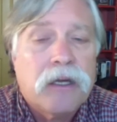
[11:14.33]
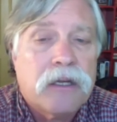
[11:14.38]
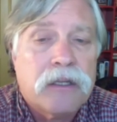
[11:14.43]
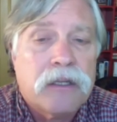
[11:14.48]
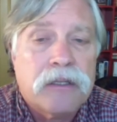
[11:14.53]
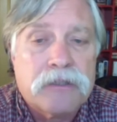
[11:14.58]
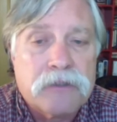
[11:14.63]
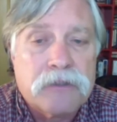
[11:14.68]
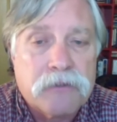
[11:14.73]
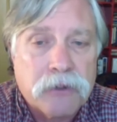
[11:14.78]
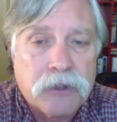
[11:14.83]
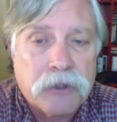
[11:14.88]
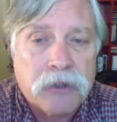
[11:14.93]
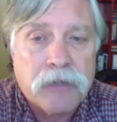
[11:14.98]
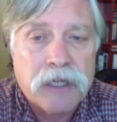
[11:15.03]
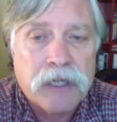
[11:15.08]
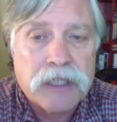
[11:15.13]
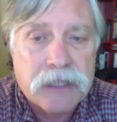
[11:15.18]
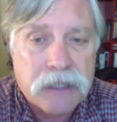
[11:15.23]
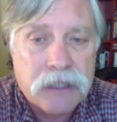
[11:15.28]
it doesn't really
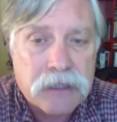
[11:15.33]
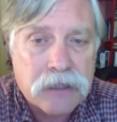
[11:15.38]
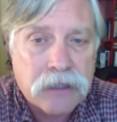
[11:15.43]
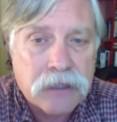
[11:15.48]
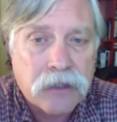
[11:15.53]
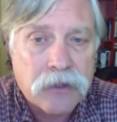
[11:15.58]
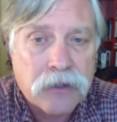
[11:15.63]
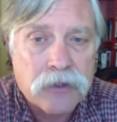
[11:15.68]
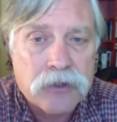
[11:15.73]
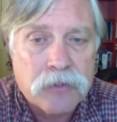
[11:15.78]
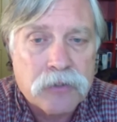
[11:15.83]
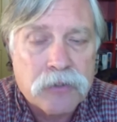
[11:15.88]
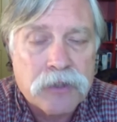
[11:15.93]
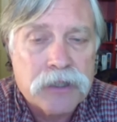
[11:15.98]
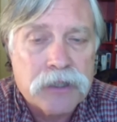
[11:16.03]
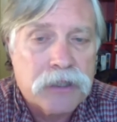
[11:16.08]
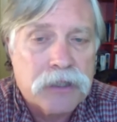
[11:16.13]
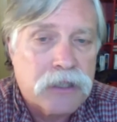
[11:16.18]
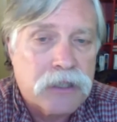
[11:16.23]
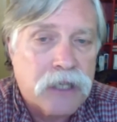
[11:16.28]
make sense to close the
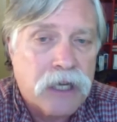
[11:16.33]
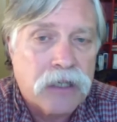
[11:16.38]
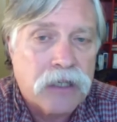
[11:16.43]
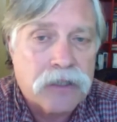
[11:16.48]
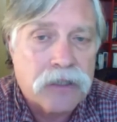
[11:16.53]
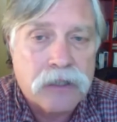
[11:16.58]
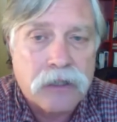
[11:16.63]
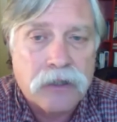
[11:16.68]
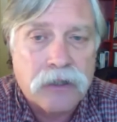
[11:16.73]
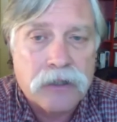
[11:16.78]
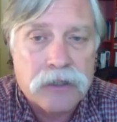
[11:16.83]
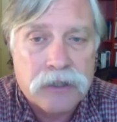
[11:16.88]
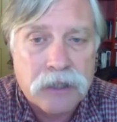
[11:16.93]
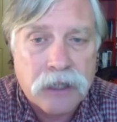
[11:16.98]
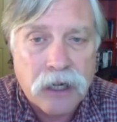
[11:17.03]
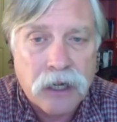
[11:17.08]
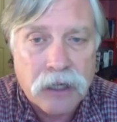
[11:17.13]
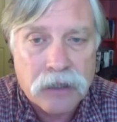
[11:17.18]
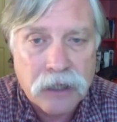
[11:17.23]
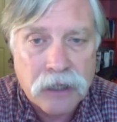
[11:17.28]
business down as long as the
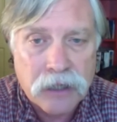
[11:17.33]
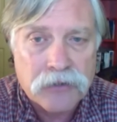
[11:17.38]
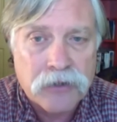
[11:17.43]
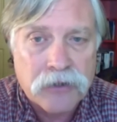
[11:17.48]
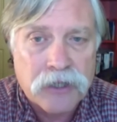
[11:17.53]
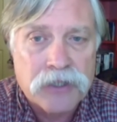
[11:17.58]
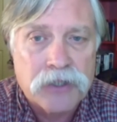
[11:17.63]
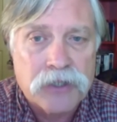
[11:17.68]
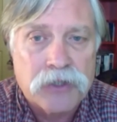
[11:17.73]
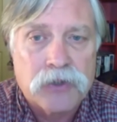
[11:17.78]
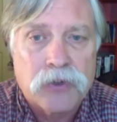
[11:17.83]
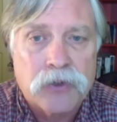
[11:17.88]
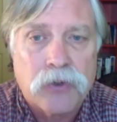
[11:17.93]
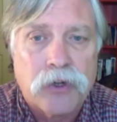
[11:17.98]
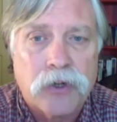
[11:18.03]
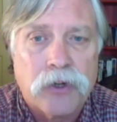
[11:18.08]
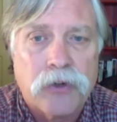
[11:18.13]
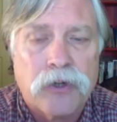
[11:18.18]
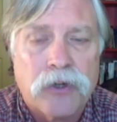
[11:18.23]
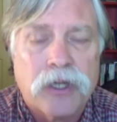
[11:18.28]
contact tracing is
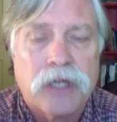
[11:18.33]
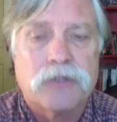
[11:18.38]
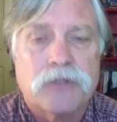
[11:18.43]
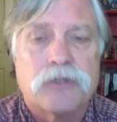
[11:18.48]
going okay.